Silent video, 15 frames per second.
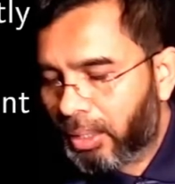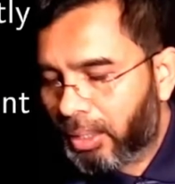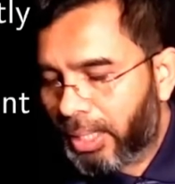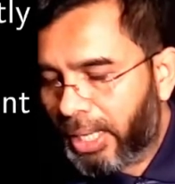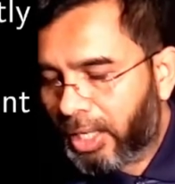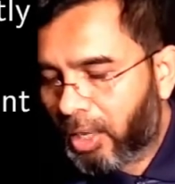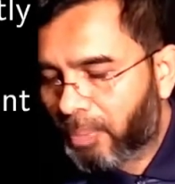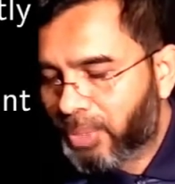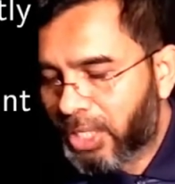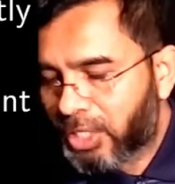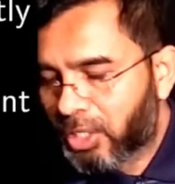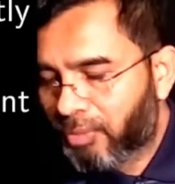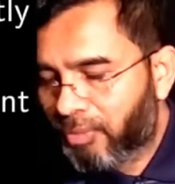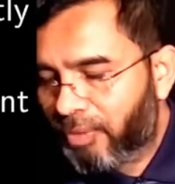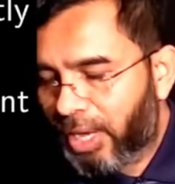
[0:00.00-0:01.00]
rate of change
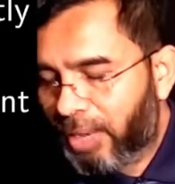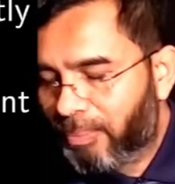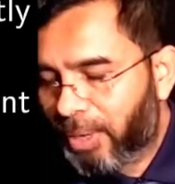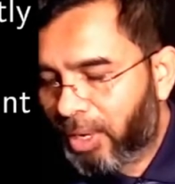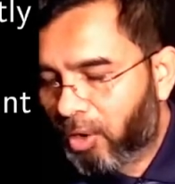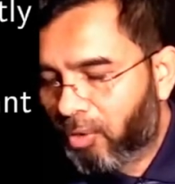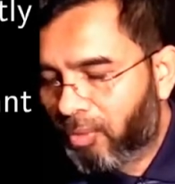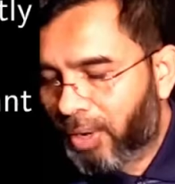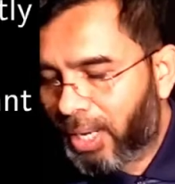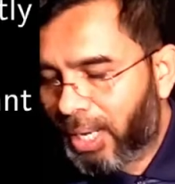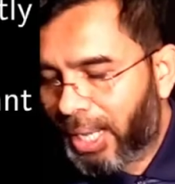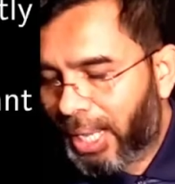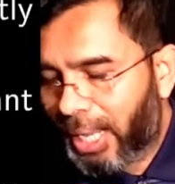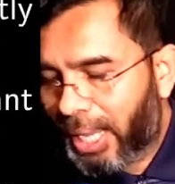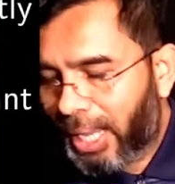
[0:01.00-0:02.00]
of vapor over
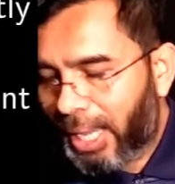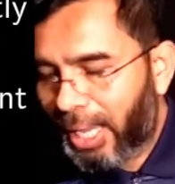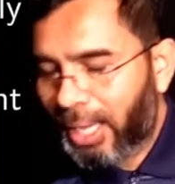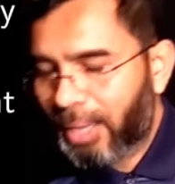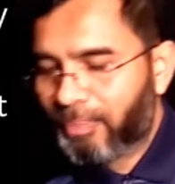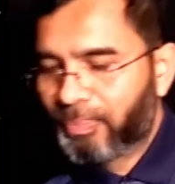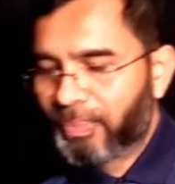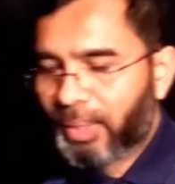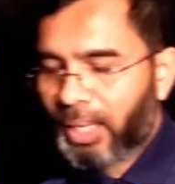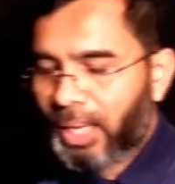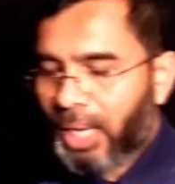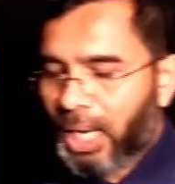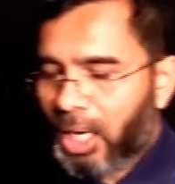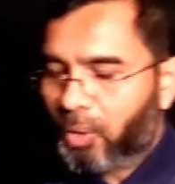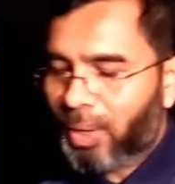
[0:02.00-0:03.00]
A
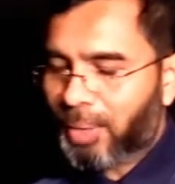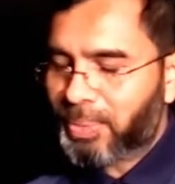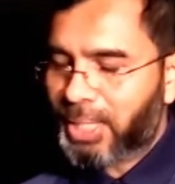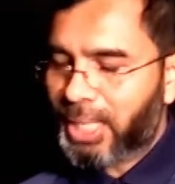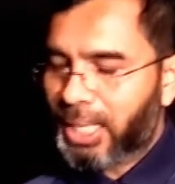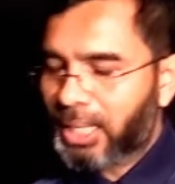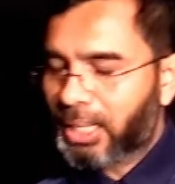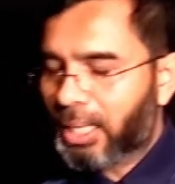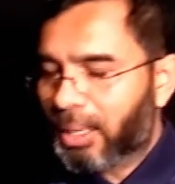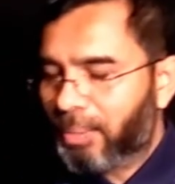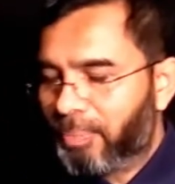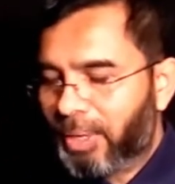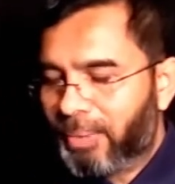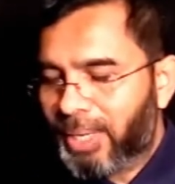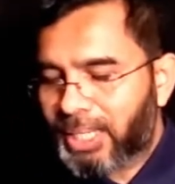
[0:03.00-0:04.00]
and we have seen in the
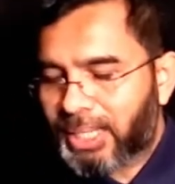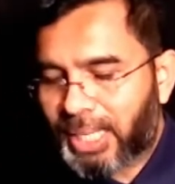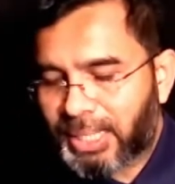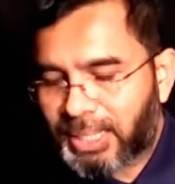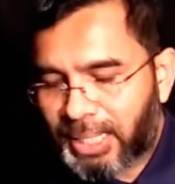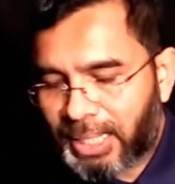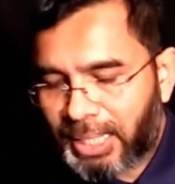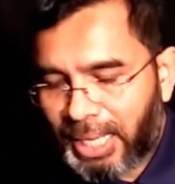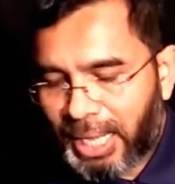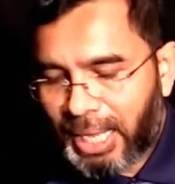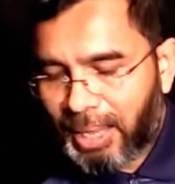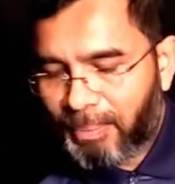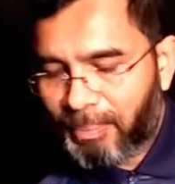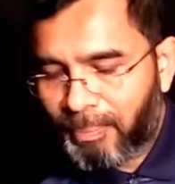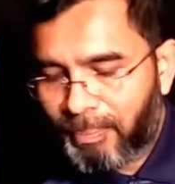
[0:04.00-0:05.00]
previous case that
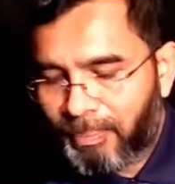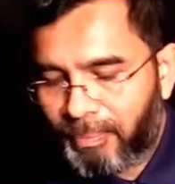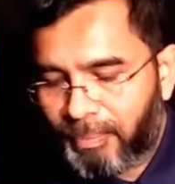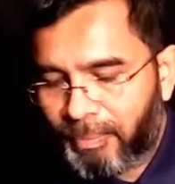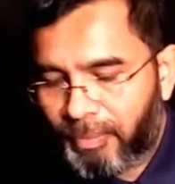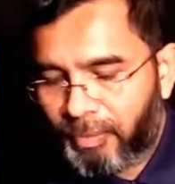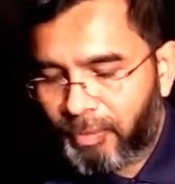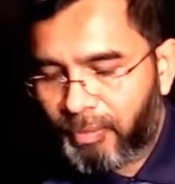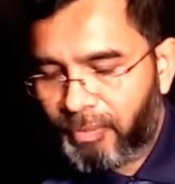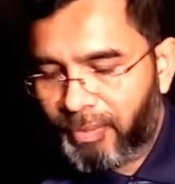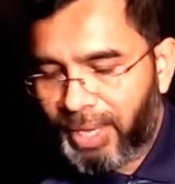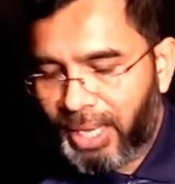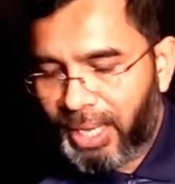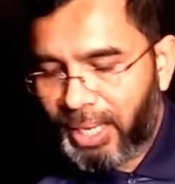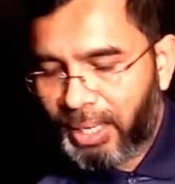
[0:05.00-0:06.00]

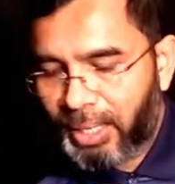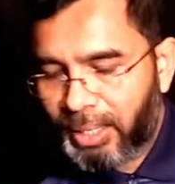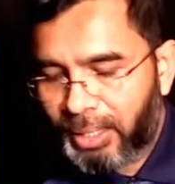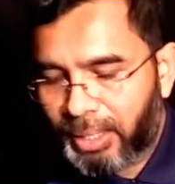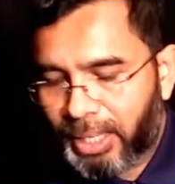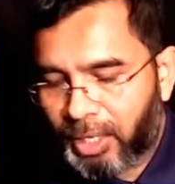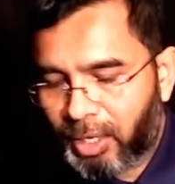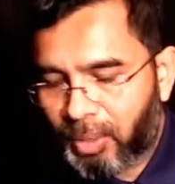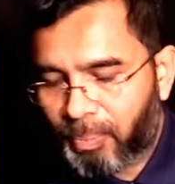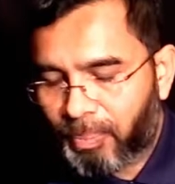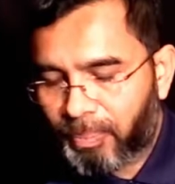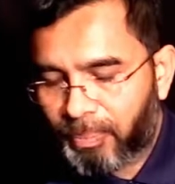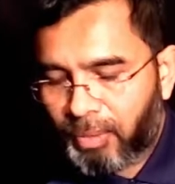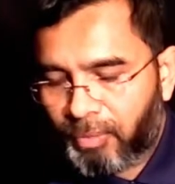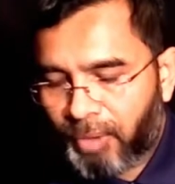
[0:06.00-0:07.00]
MV rate of
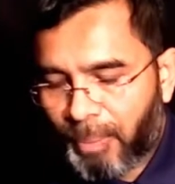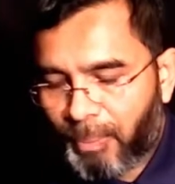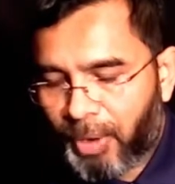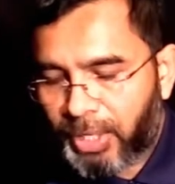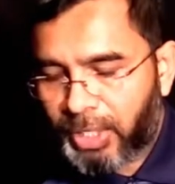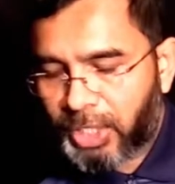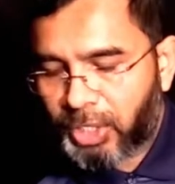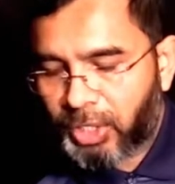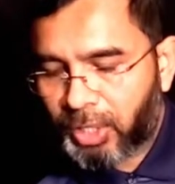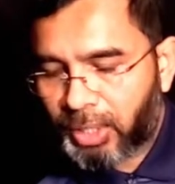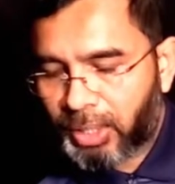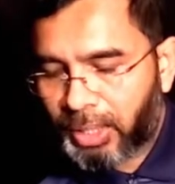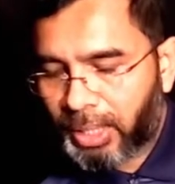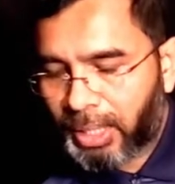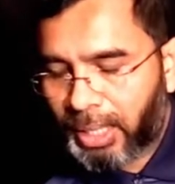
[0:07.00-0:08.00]

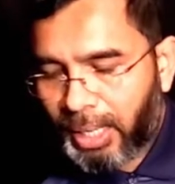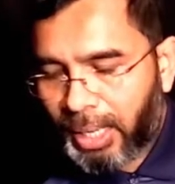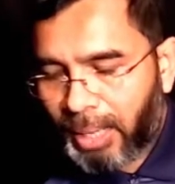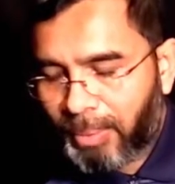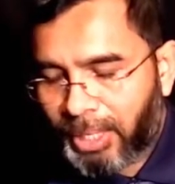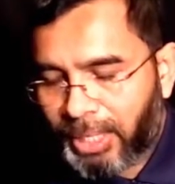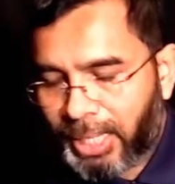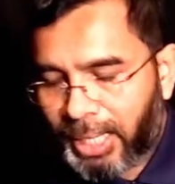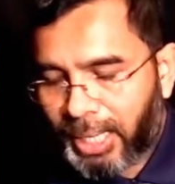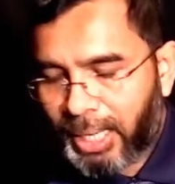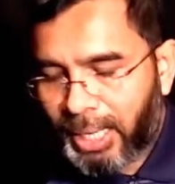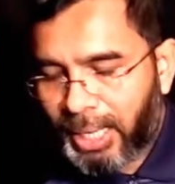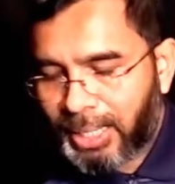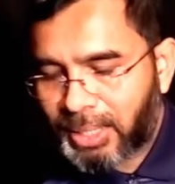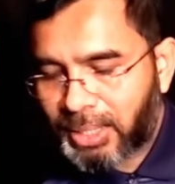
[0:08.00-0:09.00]
vaporization can be taken
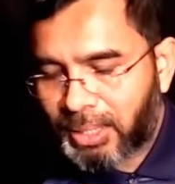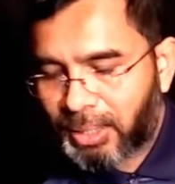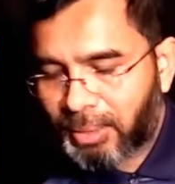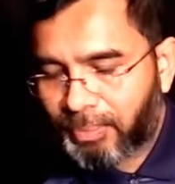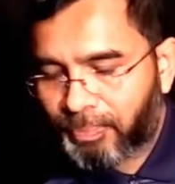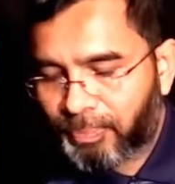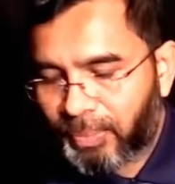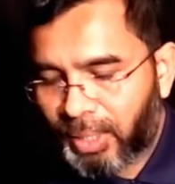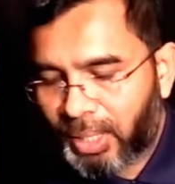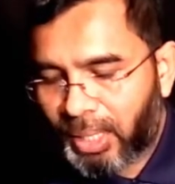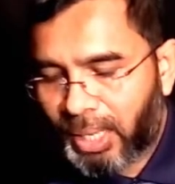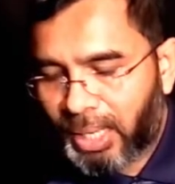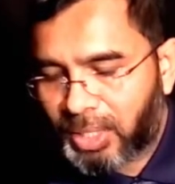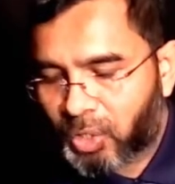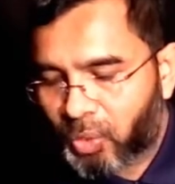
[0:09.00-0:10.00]
as
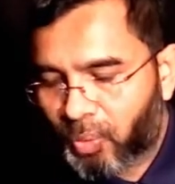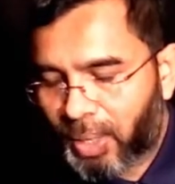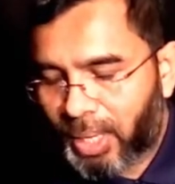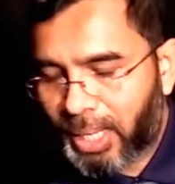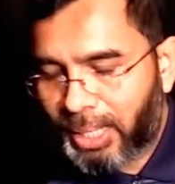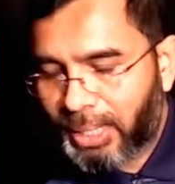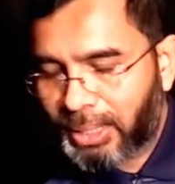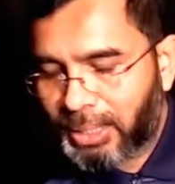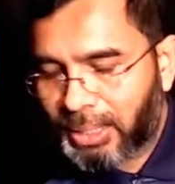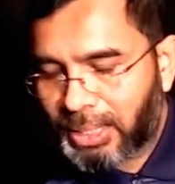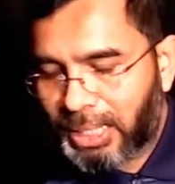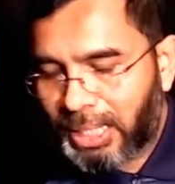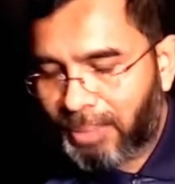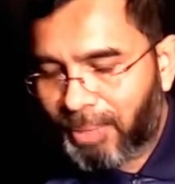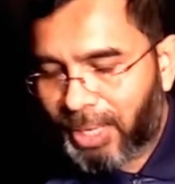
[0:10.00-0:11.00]
HY
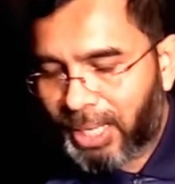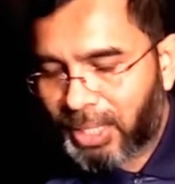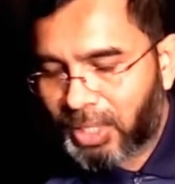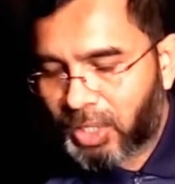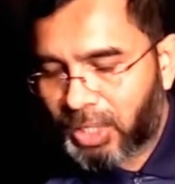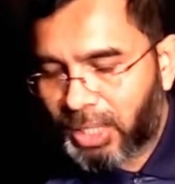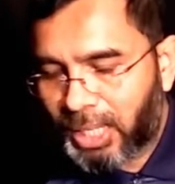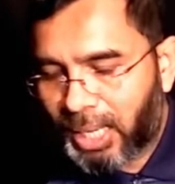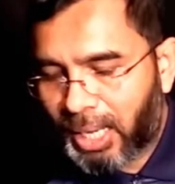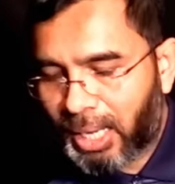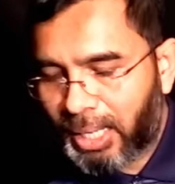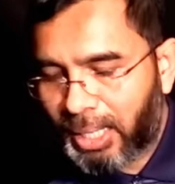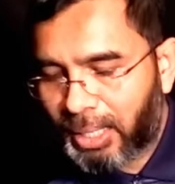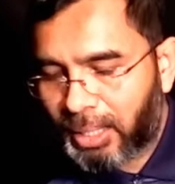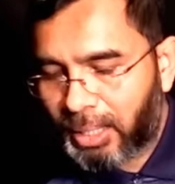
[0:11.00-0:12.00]
T minus
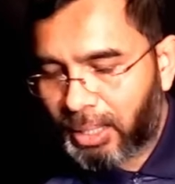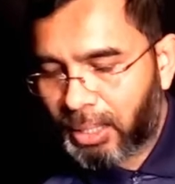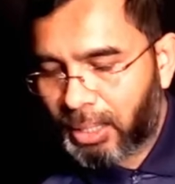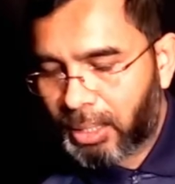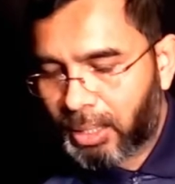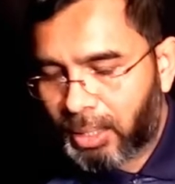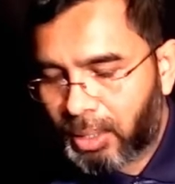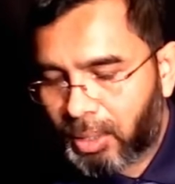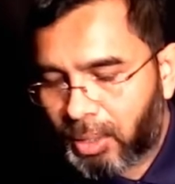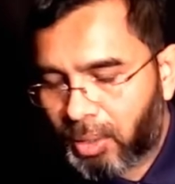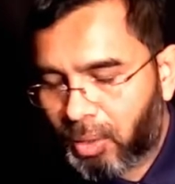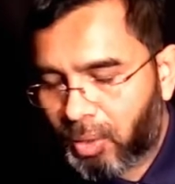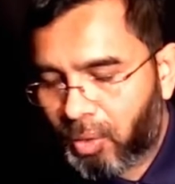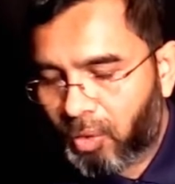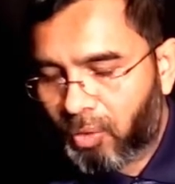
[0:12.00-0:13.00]
TI
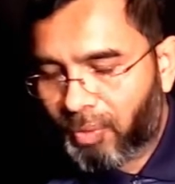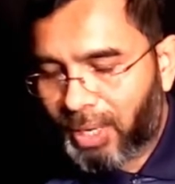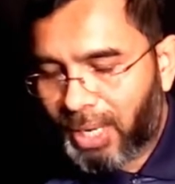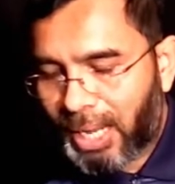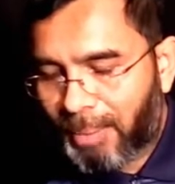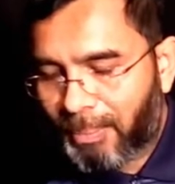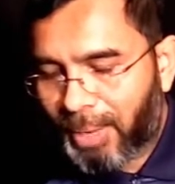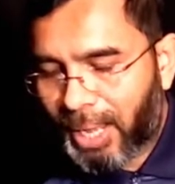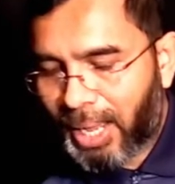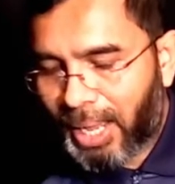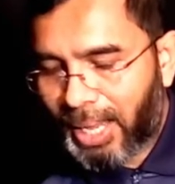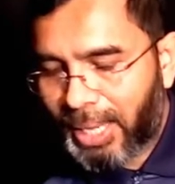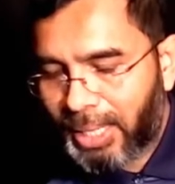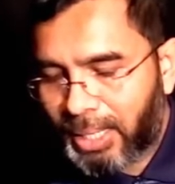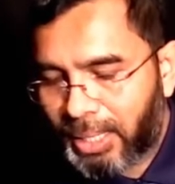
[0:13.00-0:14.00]
over lambda
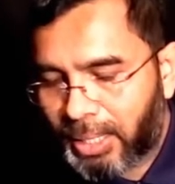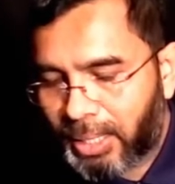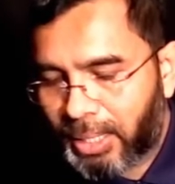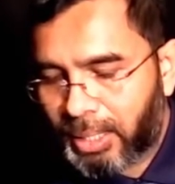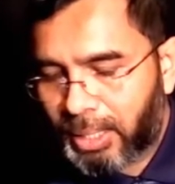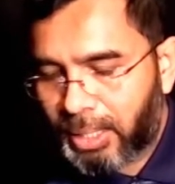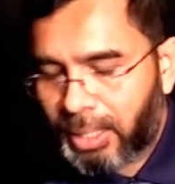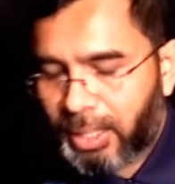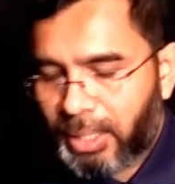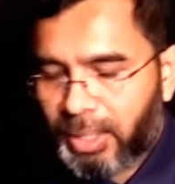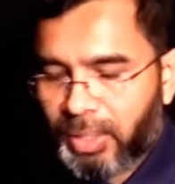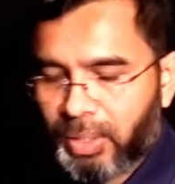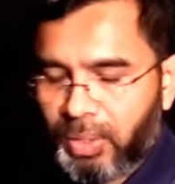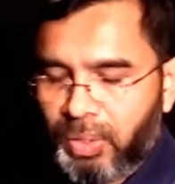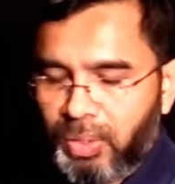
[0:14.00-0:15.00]
I
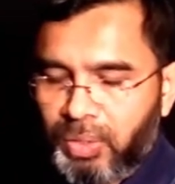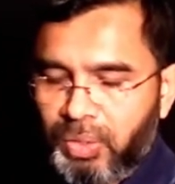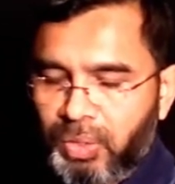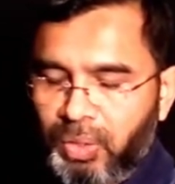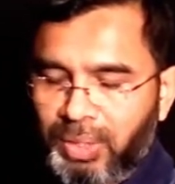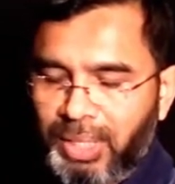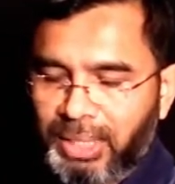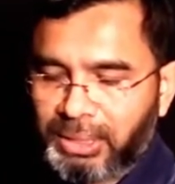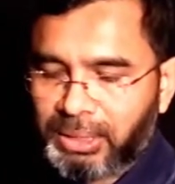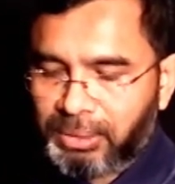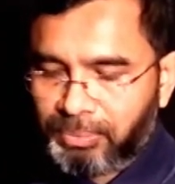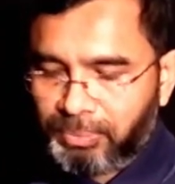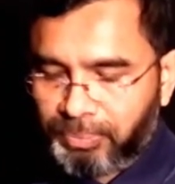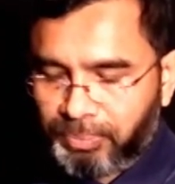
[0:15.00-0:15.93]
so that's